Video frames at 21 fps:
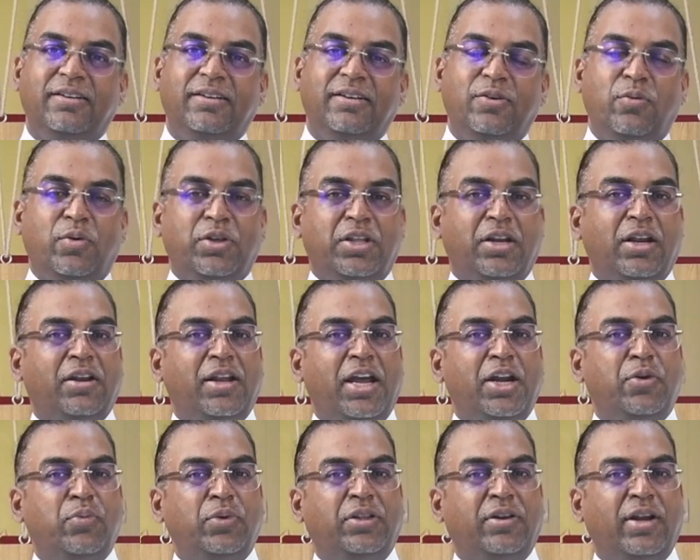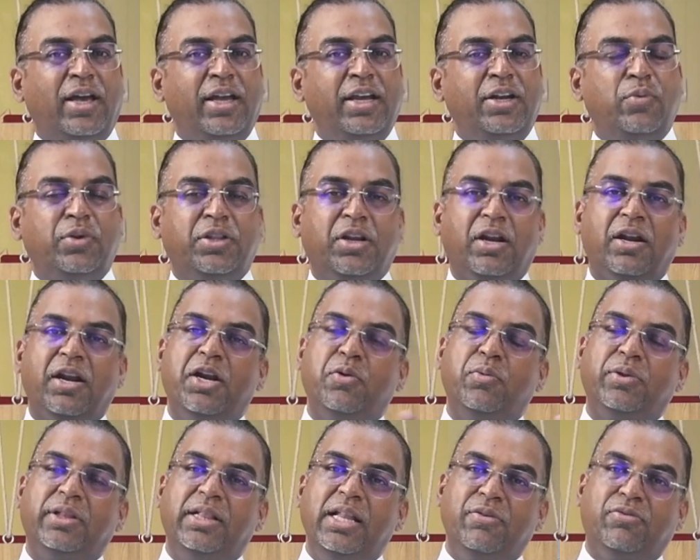Whether I write with right, whether I
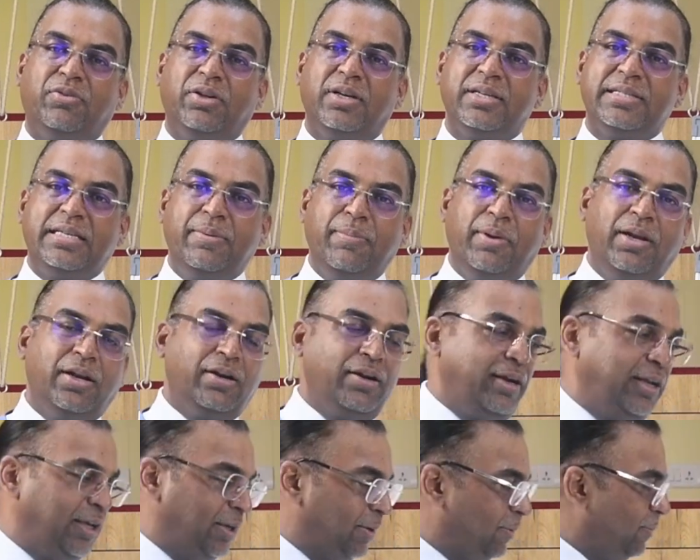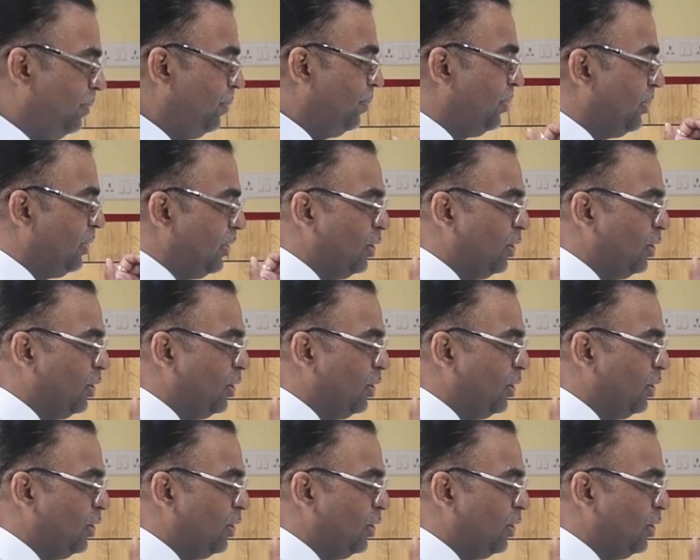write with left. Similarly,